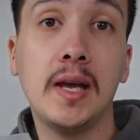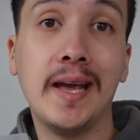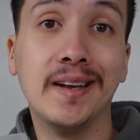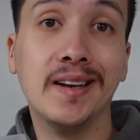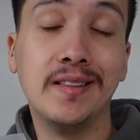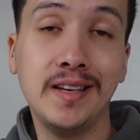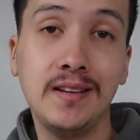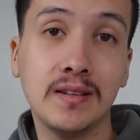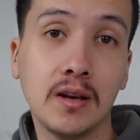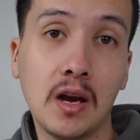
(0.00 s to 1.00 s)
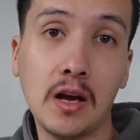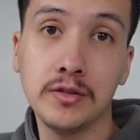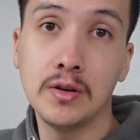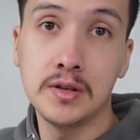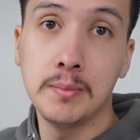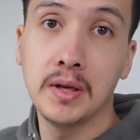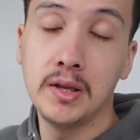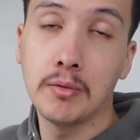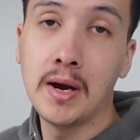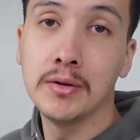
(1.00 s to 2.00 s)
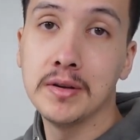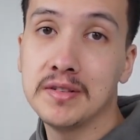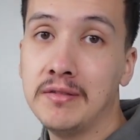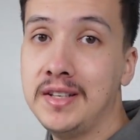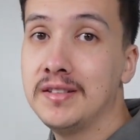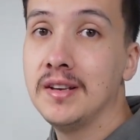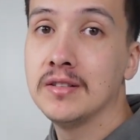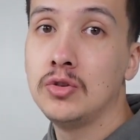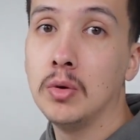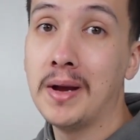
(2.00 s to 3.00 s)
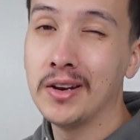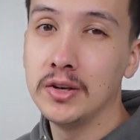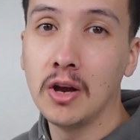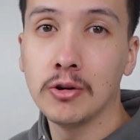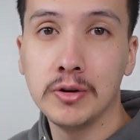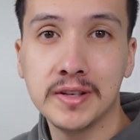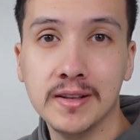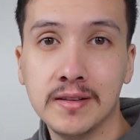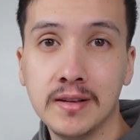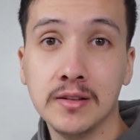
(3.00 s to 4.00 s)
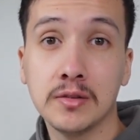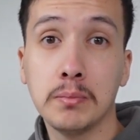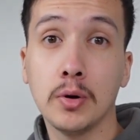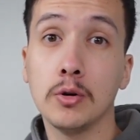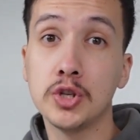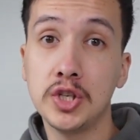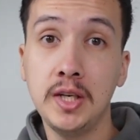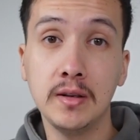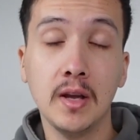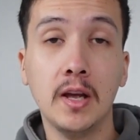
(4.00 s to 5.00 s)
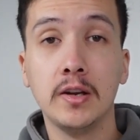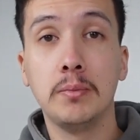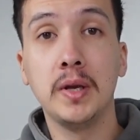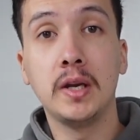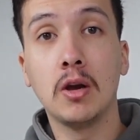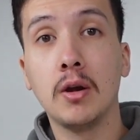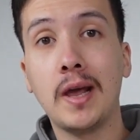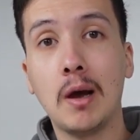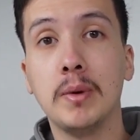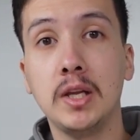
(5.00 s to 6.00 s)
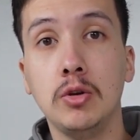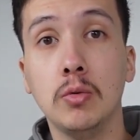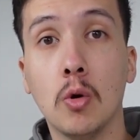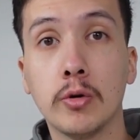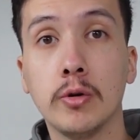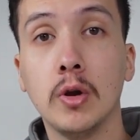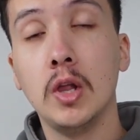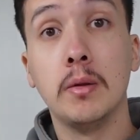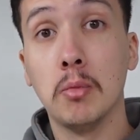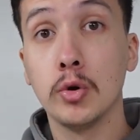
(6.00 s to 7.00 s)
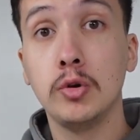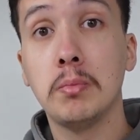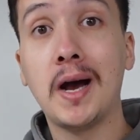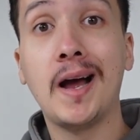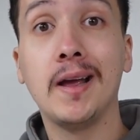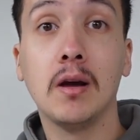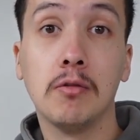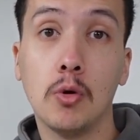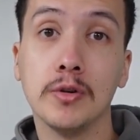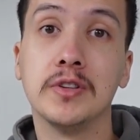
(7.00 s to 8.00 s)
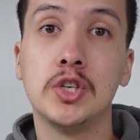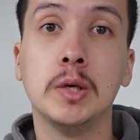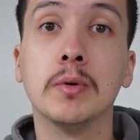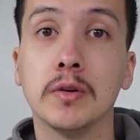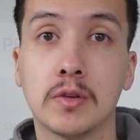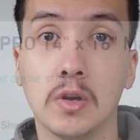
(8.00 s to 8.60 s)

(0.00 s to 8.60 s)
and these cost typically around 70 cents to about $1.10 per sheet, depending on how many you order. The more you buy, of course, the cheaper it's